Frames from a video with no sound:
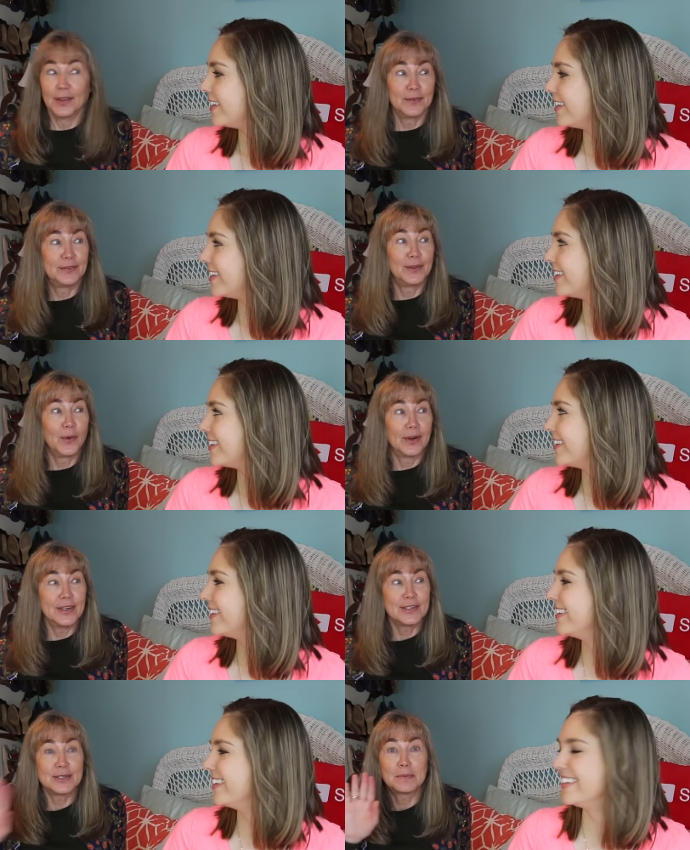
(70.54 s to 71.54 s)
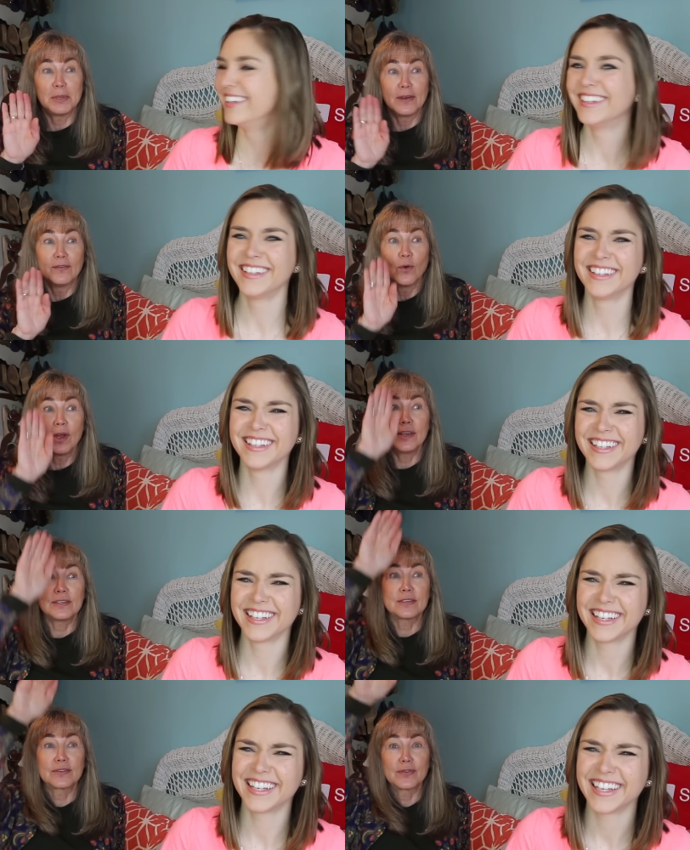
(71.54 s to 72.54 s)
Speaker 1: on the floor and just be a
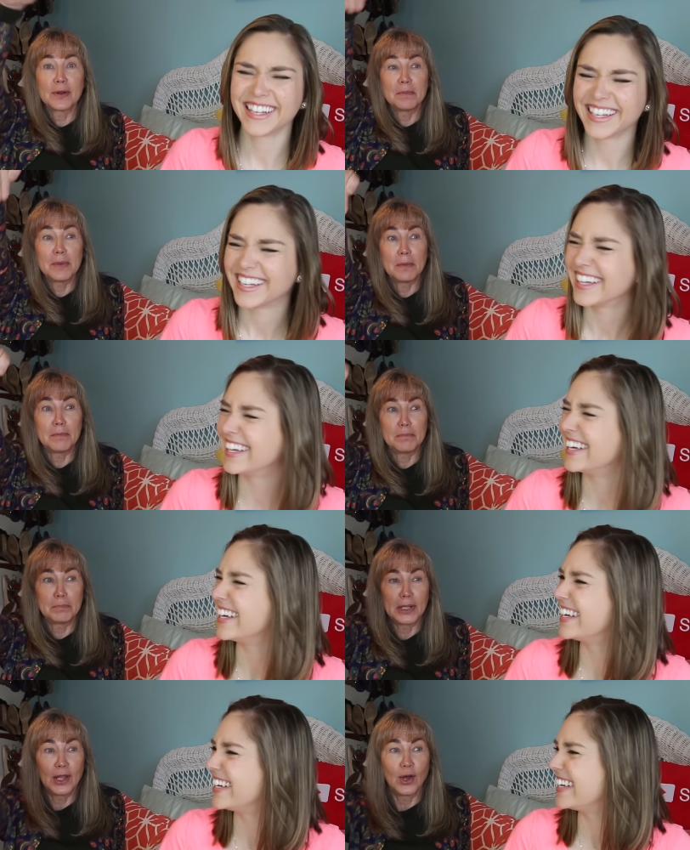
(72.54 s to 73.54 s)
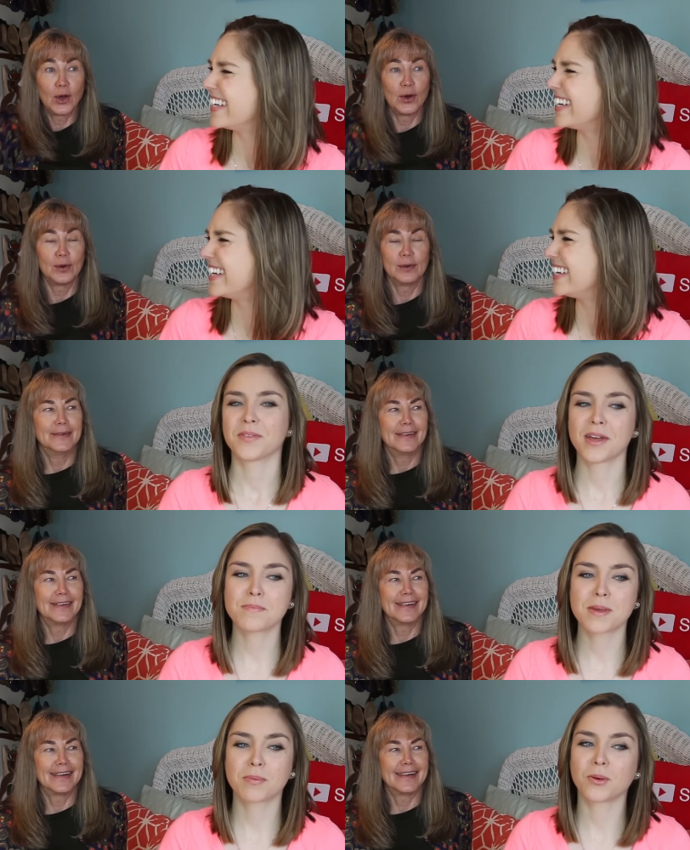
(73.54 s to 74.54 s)
voice from below.
Speaker 2: Then
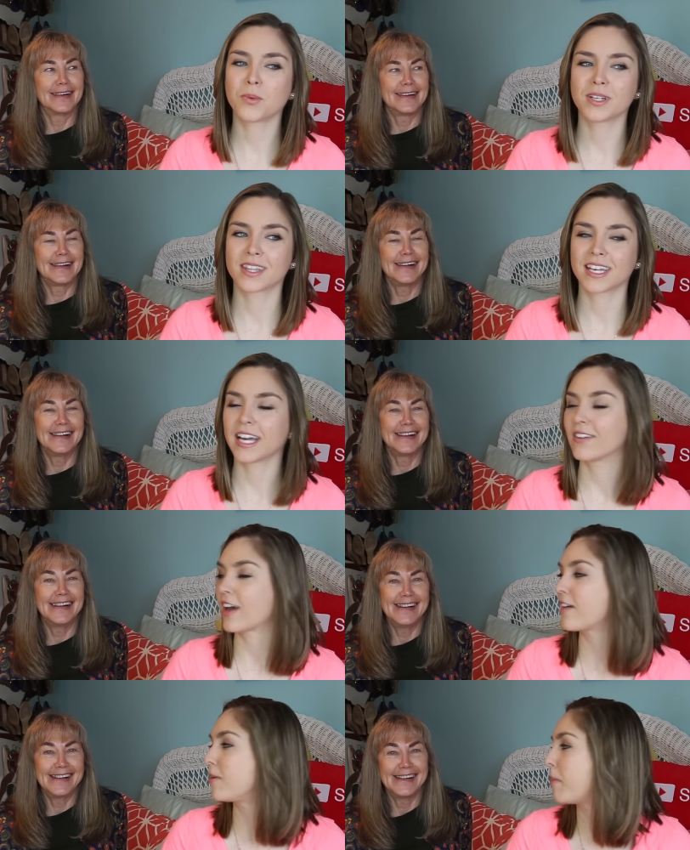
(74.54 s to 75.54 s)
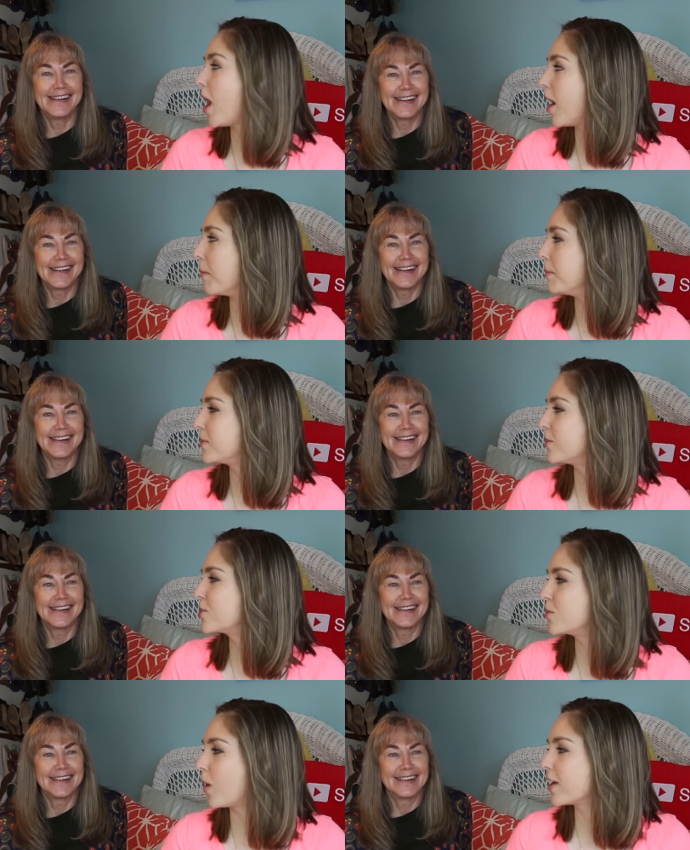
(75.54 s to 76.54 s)
people wouldn't think I have a mom.
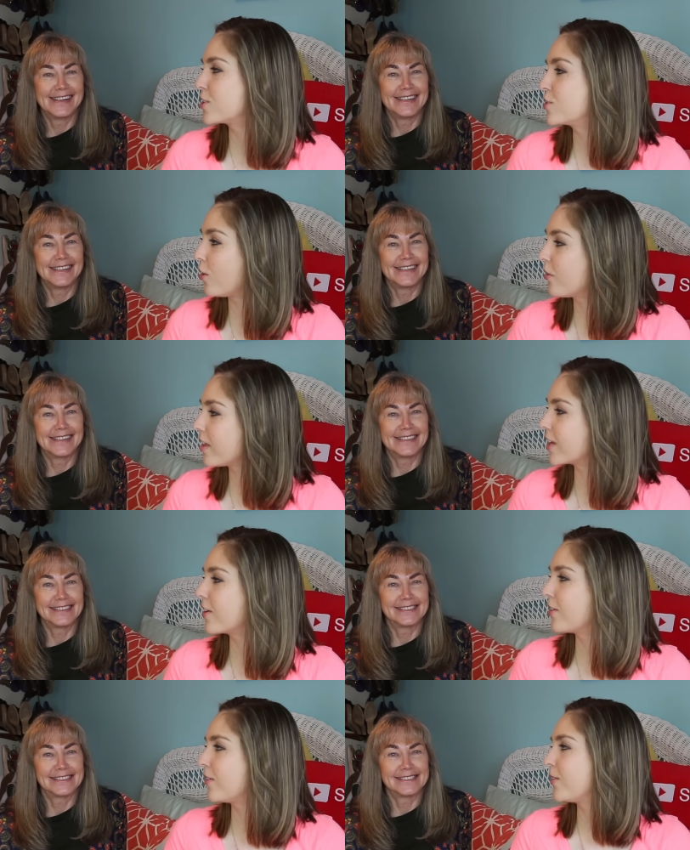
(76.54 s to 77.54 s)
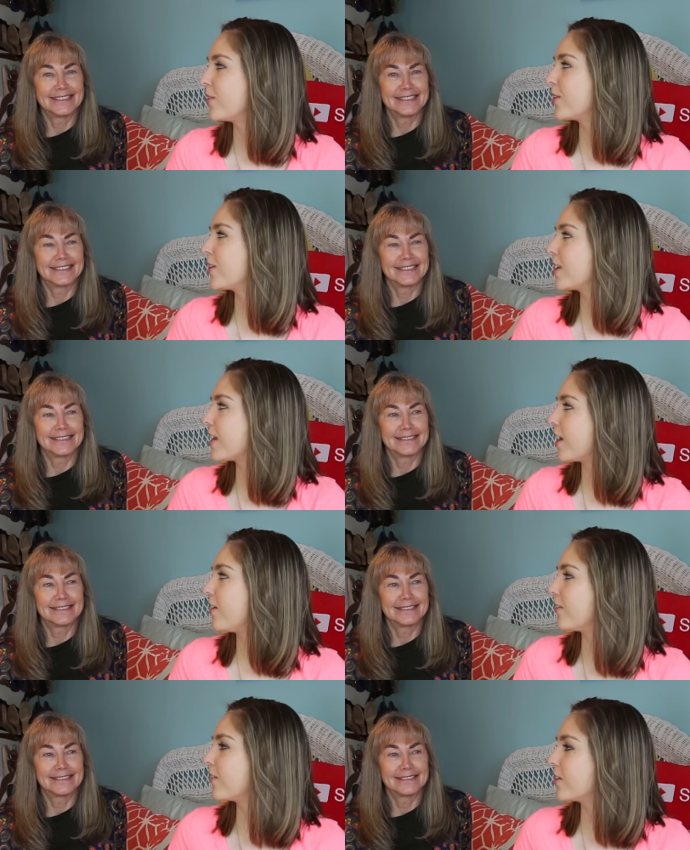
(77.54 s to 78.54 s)
Don't you want to show that you
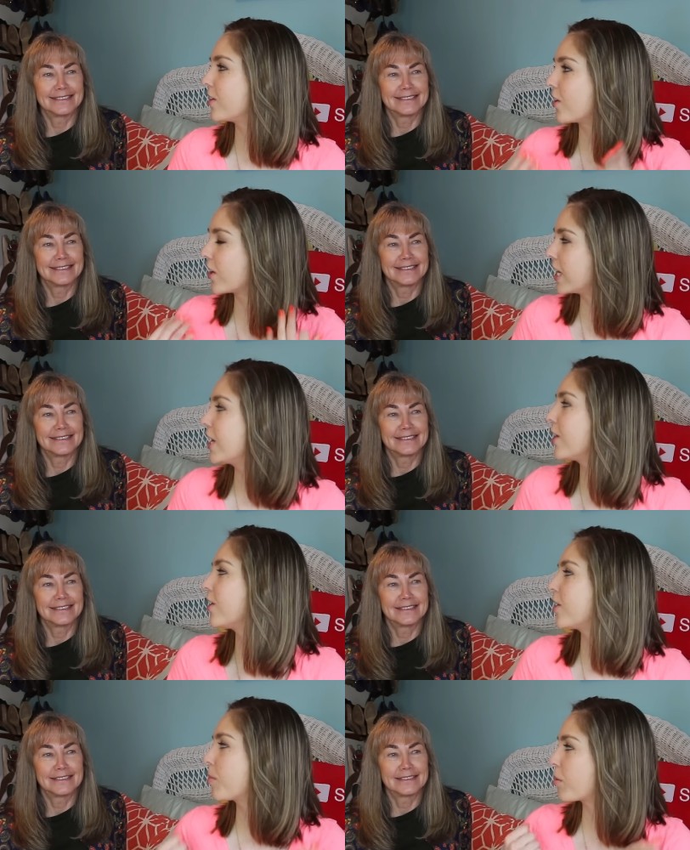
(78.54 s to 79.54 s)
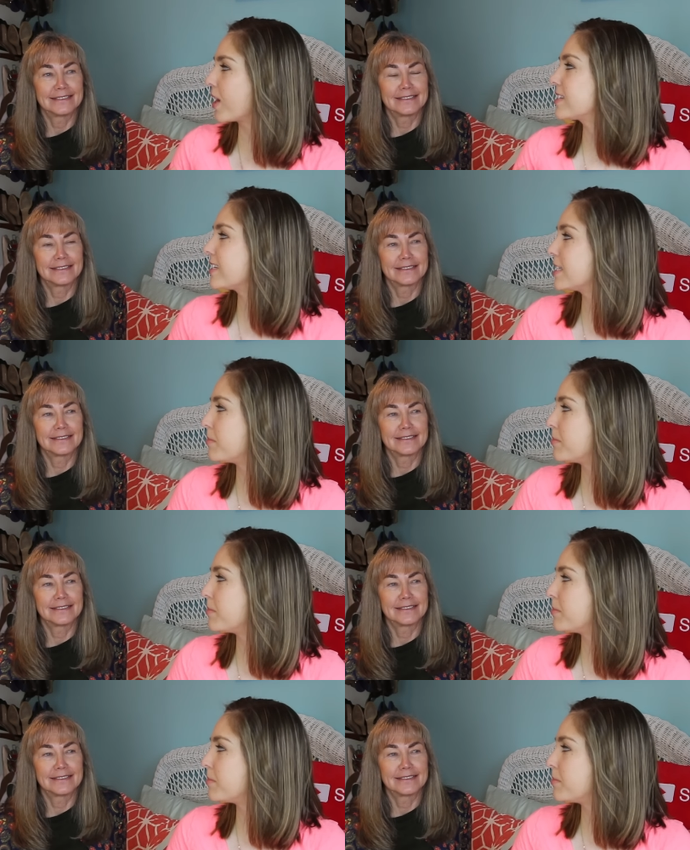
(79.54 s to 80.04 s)
know, you're here, you're present